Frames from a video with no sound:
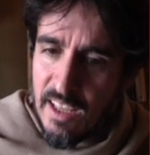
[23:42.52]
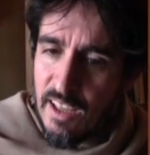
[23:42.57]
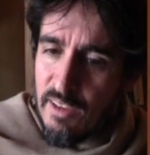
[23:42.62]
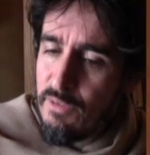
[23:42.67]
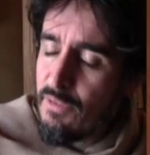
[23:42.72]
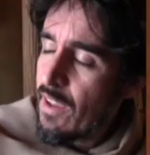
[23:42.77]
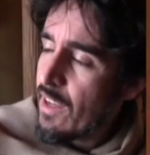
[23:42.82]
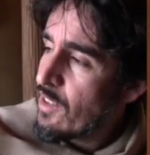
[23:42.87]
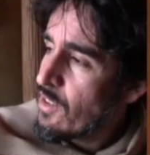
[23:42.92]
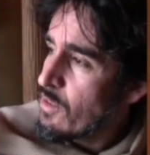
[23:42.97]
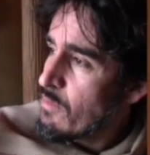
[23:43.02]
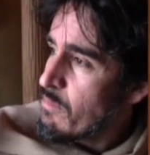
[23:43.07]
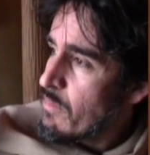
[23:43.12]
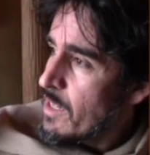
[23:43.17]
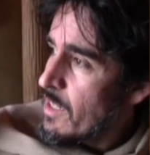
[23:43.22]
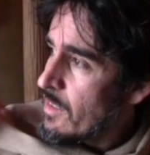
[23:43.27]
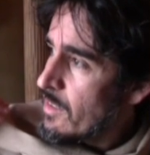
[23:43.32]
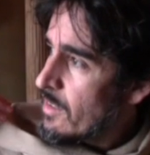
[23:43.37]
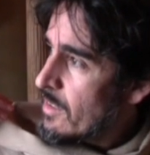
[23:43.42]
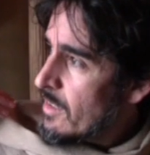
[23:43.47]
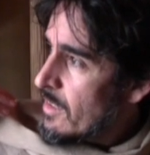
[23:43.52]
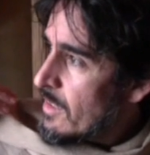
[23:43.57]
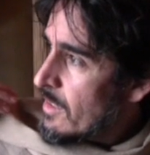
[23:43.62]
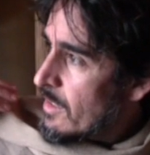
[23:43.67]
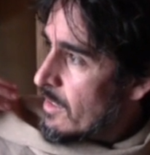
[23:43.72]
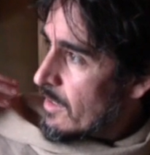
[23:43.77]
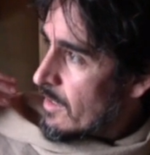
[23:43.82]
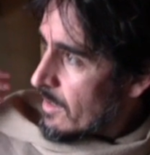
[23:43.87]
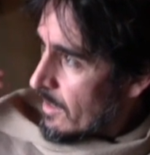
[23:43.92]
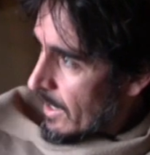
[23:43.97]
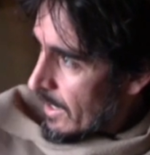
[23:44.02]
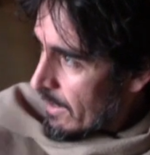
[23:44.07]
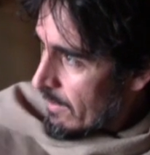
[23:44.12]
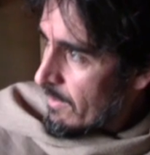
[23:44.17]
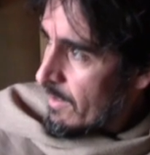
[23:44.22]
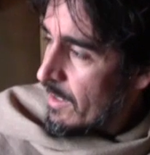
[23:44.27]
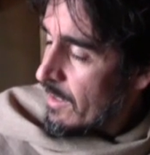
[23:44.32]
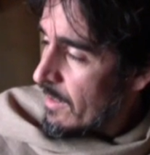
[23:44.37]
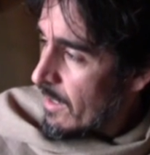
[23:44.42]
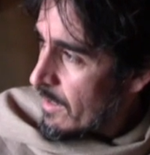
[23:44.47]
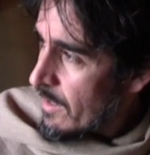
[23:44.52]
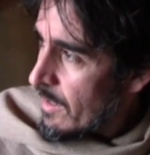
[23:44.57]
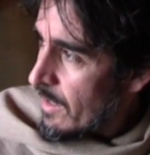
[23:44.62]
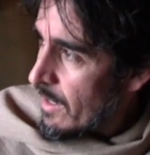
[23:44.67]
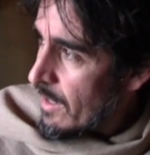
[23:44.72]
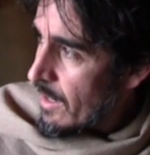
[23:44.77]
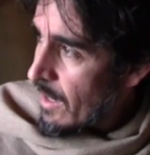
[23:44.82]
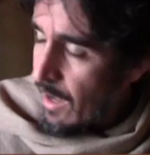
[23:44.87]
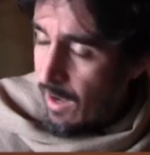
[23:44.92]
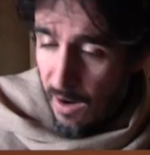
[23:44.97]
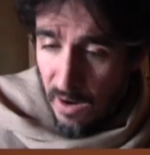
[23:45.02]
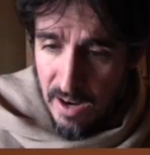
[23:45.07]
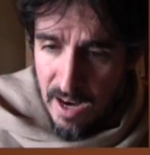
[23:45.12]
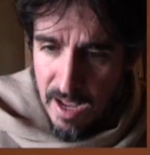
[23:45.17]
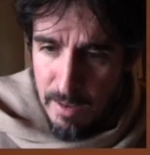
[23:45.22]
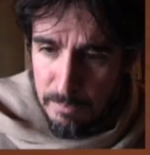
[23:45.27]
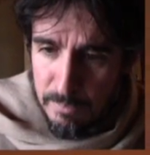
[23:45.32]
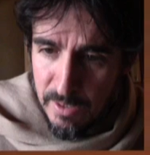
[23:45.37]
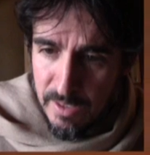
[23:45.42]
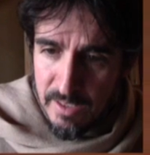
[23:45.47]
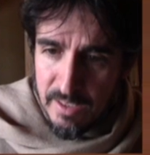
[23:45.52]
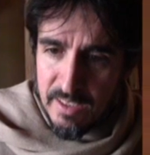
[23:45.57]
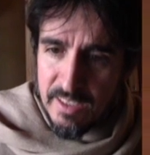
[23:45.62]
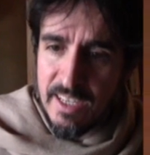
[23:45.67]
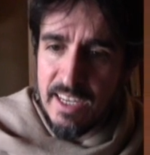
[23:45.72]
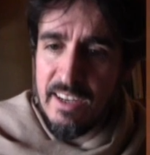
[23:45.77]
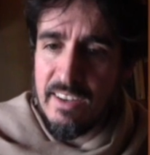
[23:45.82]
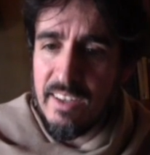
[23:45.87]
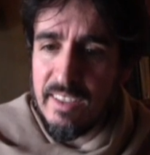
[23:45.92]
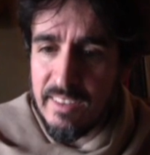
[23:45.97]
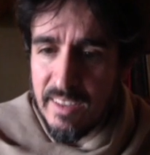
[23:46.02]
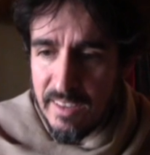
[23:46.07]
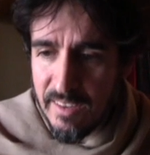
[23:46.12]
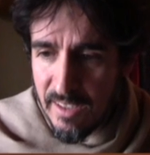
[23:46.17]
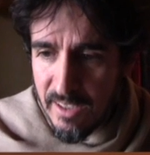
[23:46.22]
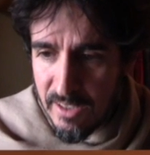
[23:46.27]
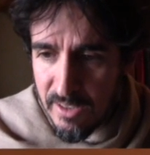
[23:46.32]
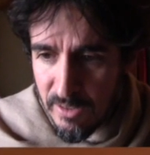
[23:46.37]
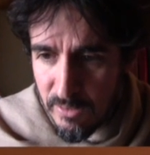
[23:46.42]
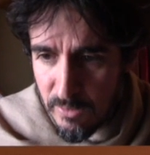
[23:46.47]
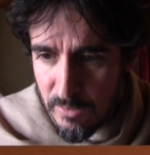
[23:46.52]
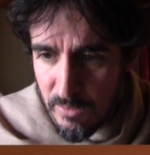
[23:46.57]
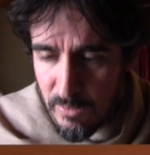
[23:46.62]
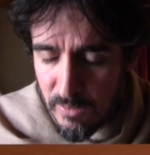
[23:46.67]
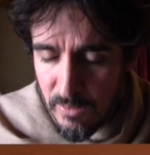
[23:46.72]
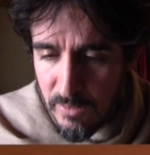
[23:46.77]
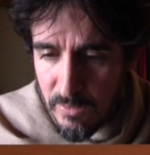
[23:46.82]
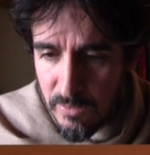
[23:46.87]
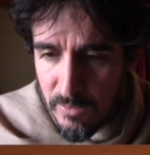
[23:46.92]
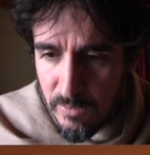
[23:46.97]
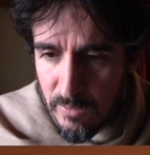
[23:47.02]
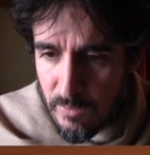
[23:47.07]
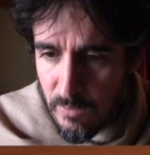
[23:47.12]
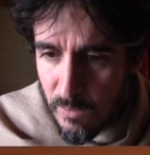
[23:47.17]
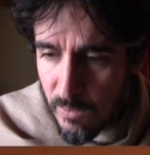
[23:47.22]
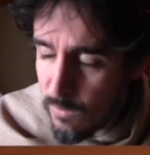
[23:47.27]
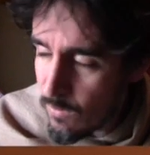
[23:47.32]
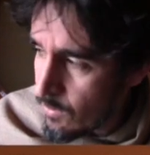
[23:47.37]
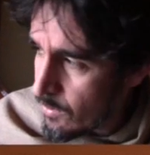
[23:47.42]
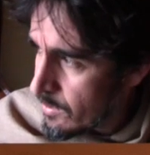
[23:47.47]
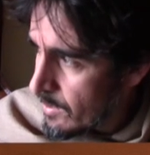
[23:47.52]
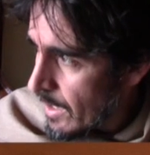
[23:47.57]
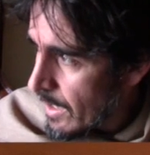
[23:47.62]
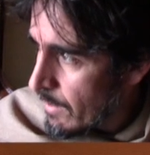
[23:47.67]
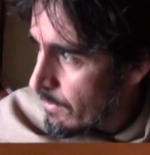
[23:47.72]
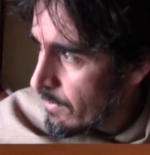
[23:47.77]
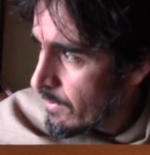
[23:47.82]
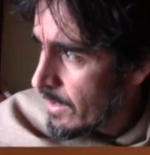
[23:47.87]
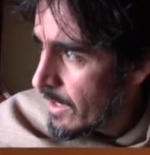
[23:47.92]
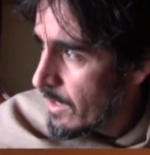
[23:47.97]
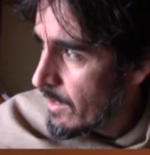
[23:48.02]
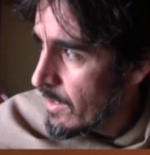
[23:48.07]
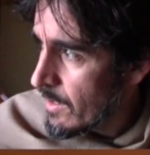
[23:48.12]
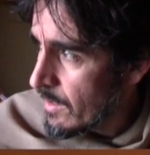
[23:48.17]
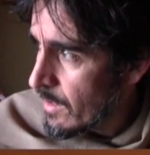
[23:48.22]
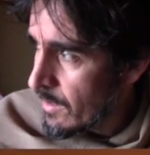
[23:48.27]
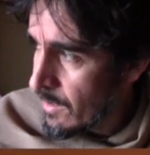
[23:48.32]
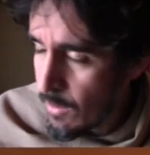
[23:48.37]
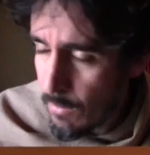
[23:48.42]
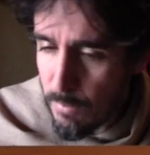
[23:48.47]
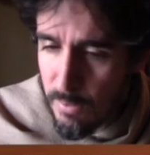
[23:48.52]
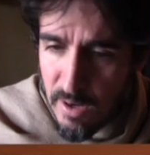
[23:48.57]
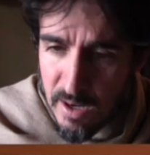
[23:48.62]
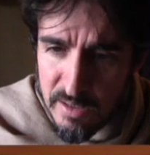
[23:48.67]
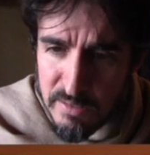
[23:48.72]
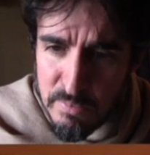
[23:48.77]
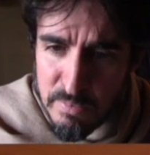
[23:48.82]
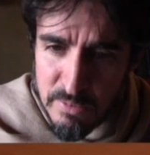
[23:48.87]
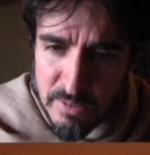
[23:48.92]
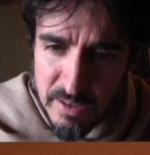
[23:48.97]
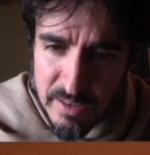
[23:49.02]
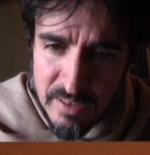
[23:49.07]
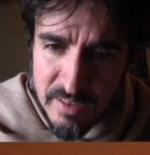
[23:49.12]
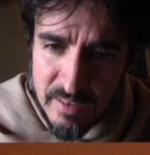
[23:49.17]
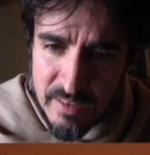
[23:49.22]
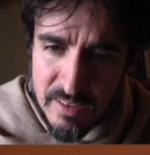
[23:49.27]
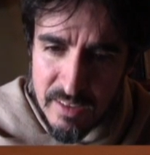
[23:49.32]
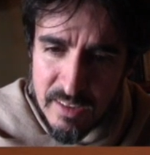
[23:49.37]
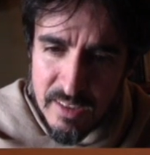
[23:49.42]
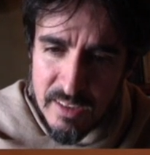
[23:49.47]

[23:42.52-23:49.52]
Affection means caring that they are happy, caring that they're safe, caring that they're prosperous.